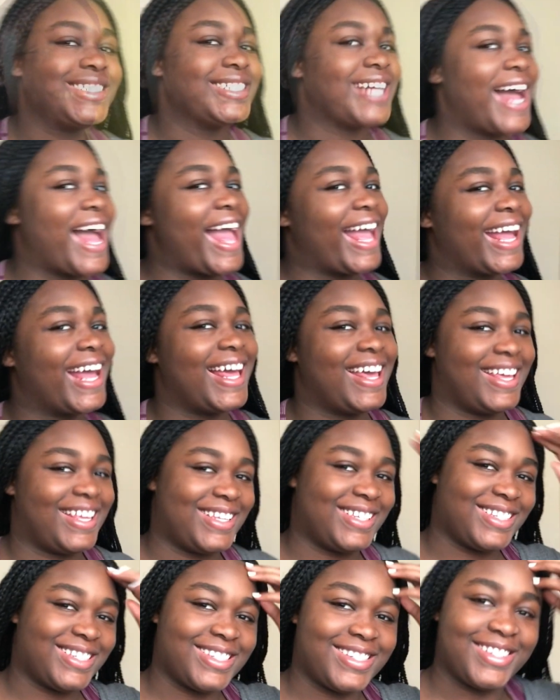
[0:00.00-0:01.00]
Hi
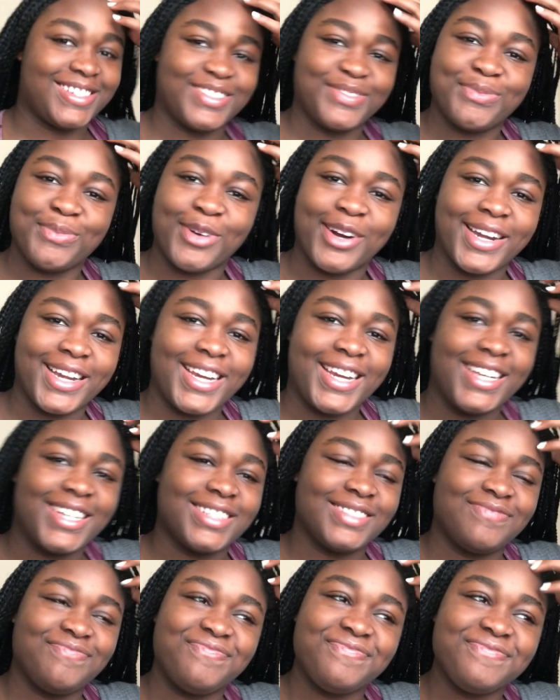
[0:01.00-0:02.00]
guys, good
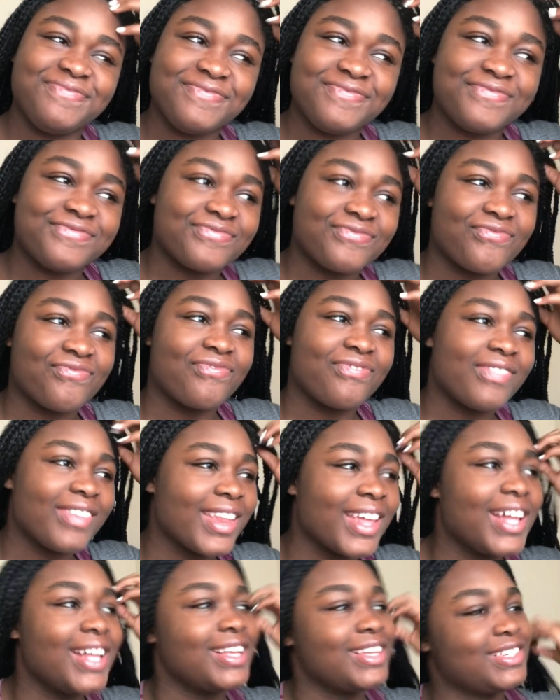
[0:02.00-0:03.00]
morning.
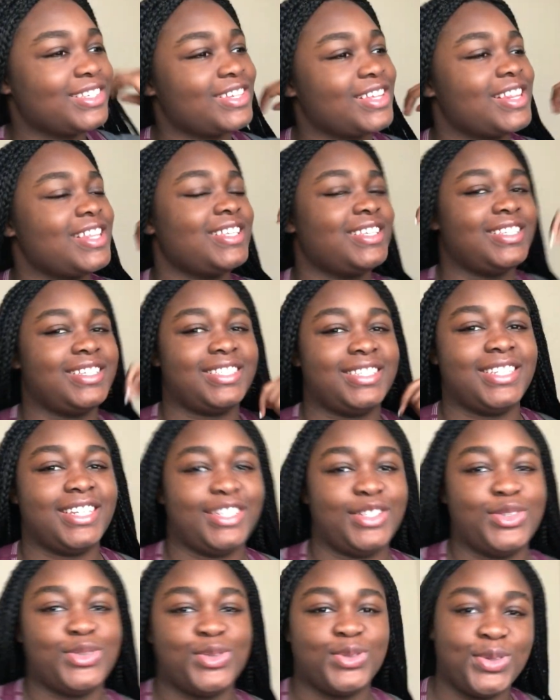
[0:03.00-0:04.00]
So this is day
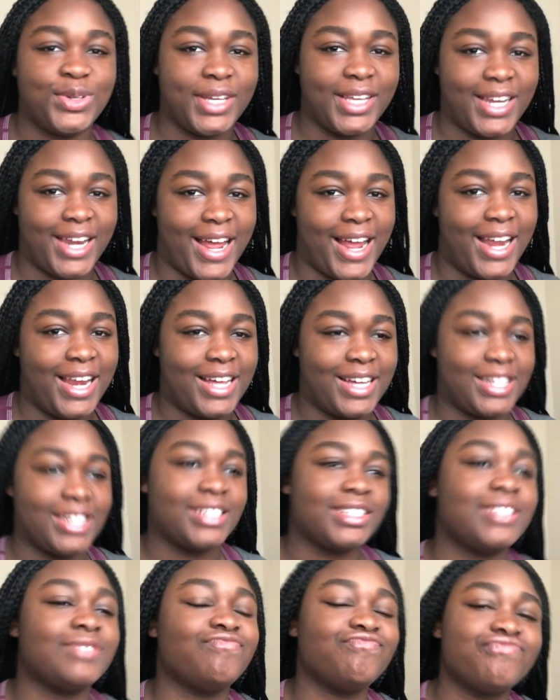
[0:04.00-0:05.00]
two in Ireland
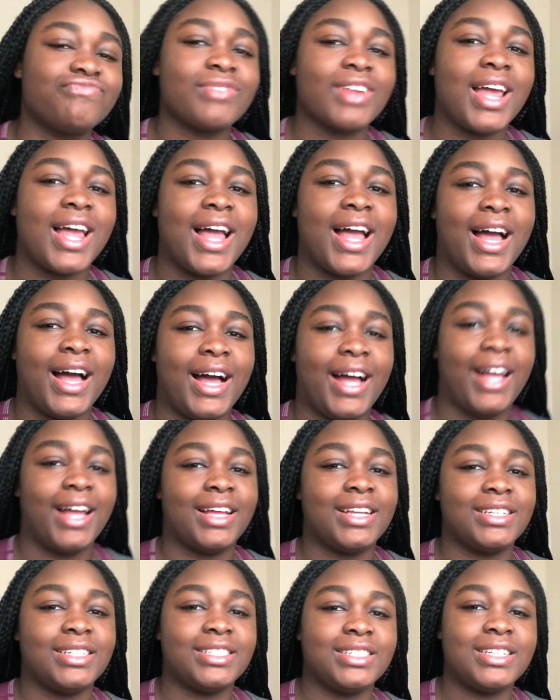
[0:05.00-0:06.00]

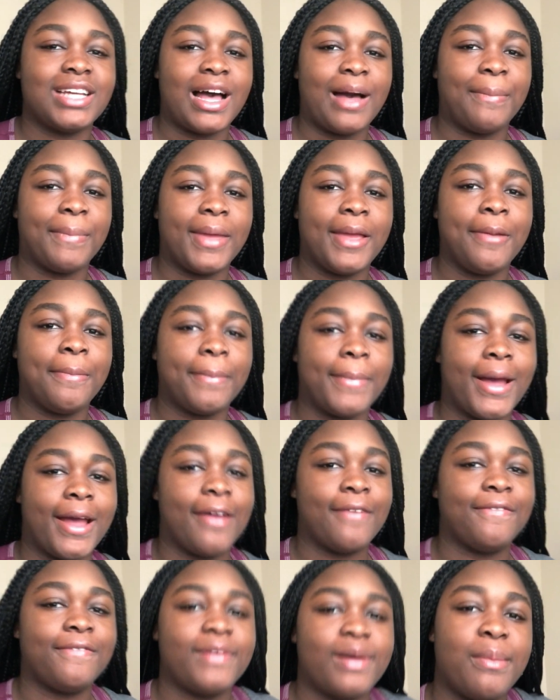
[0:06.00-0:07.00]
and I'm in my
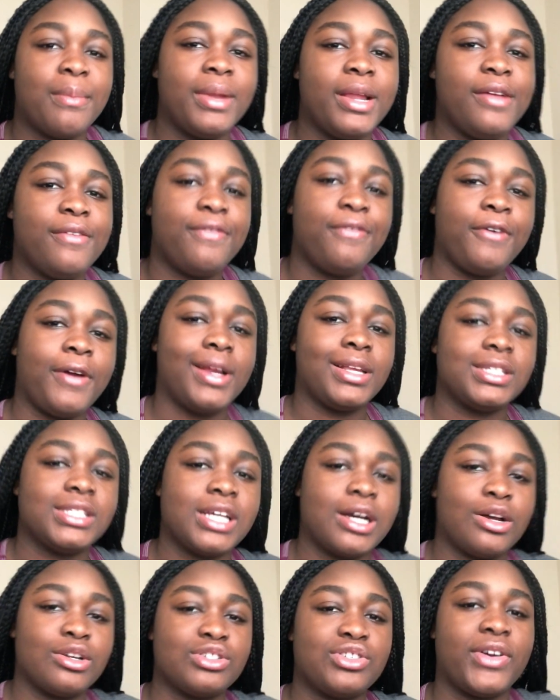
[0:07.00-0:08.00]
family friend's
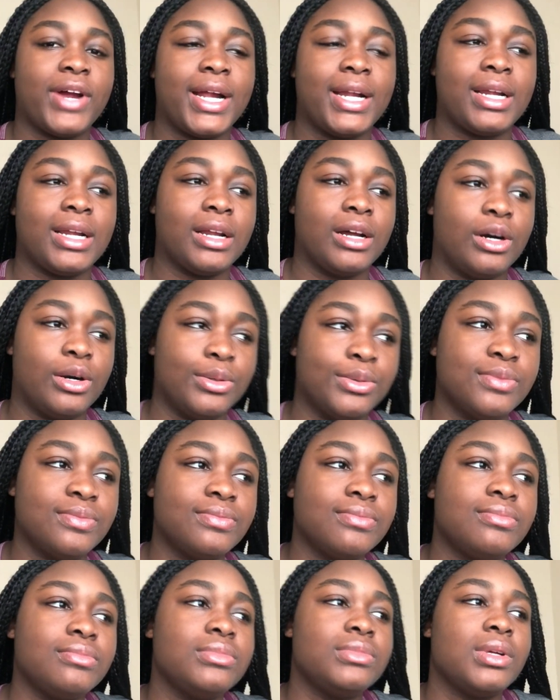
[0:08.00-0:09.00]
house right now
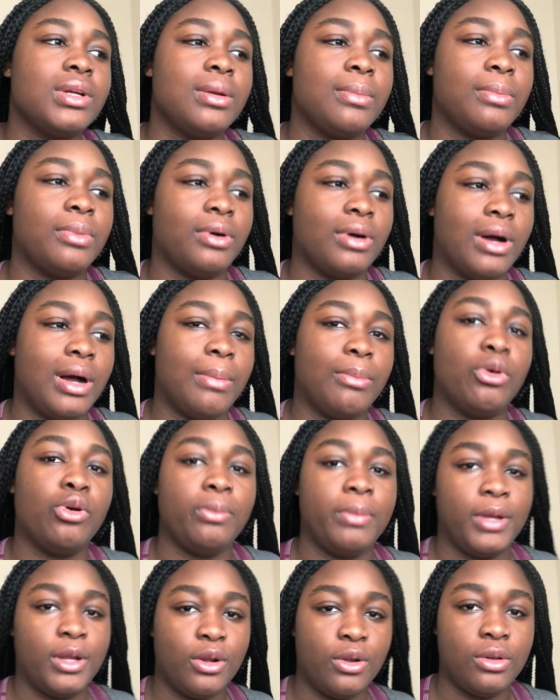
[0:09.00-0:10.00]
but I'm
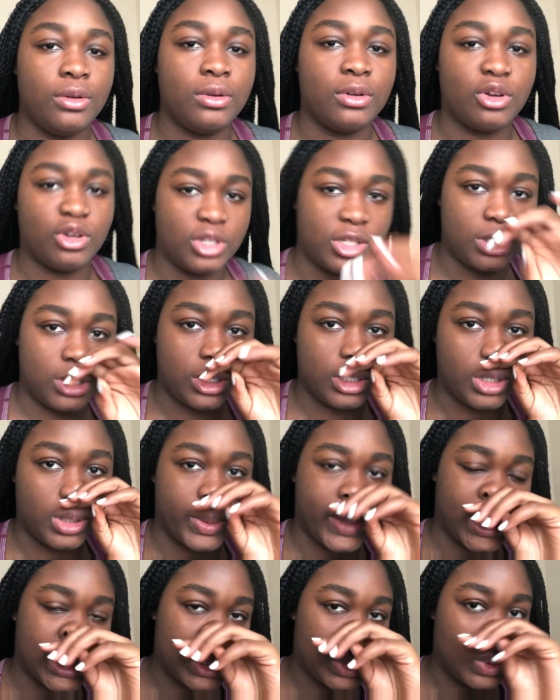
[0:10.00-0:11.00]
home alone because she
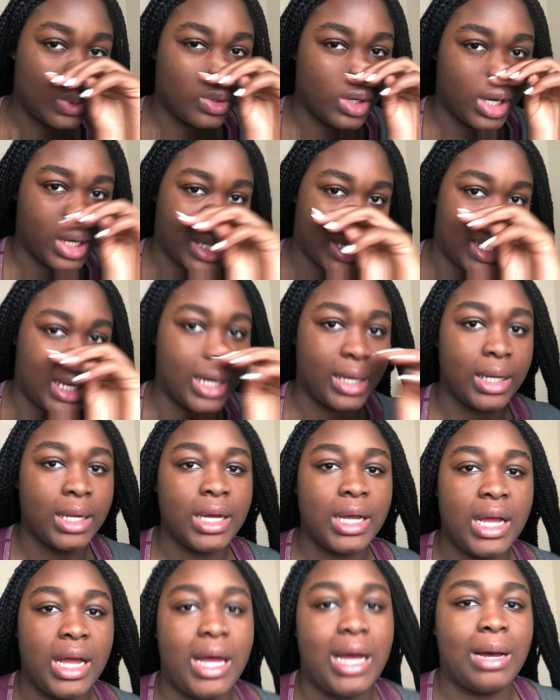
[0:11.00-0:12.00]
went to work and
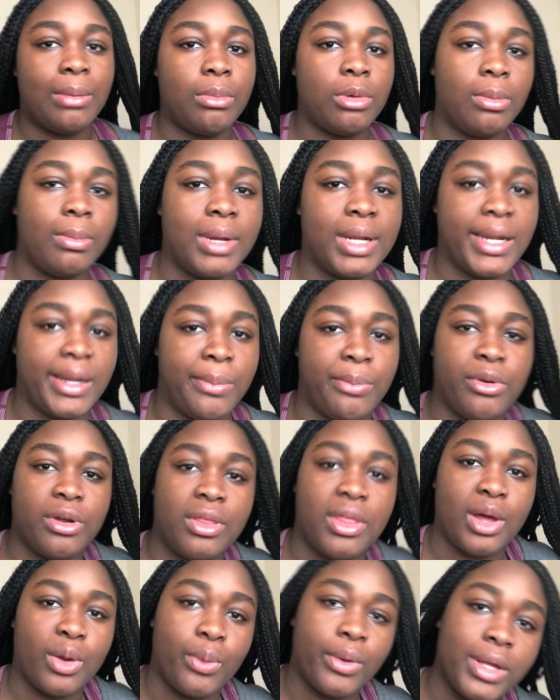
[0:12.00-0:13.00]
her mom and her
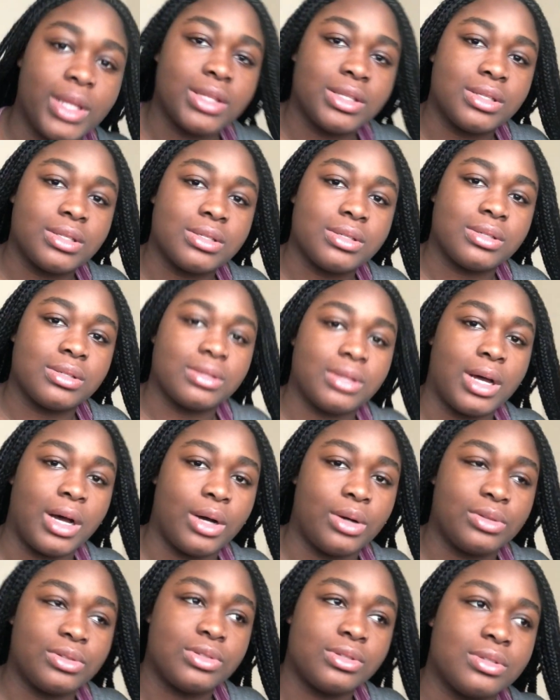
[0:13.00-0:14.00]
brother went
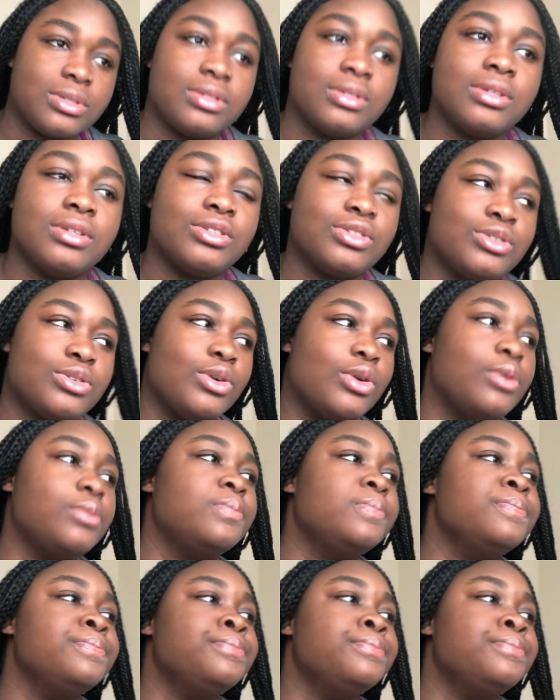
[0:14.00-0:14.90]
out so